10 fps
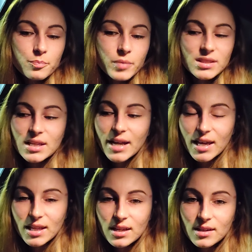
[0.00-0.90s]
but then I
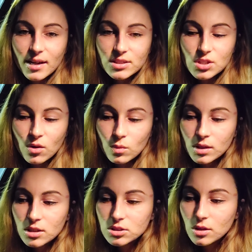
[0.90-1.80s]
I don't
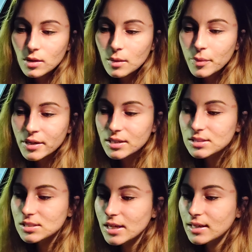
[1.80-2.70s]
want to throw up and
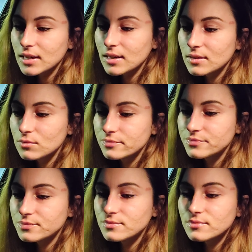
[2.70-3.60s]
it's like a
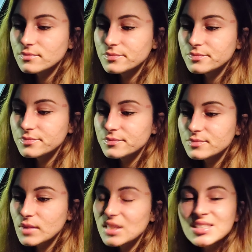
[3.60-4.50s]

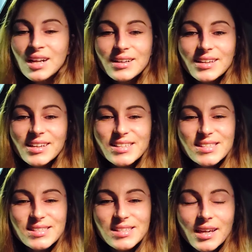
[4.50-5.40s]
it's not like a
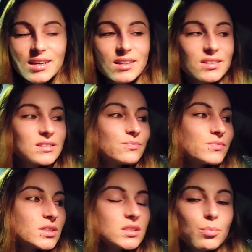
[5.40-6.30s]
sick
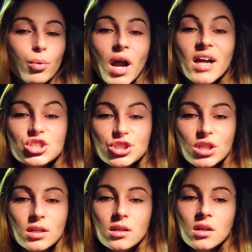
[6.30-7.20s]
it's
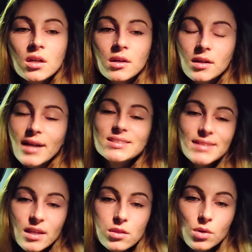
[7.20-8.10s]
pressure I
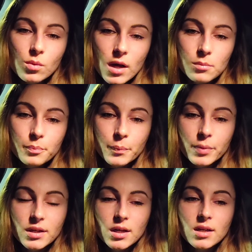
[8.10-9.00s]
say throw up
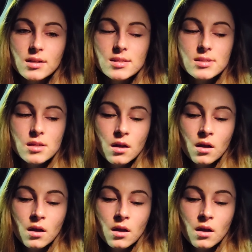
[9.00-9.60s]
because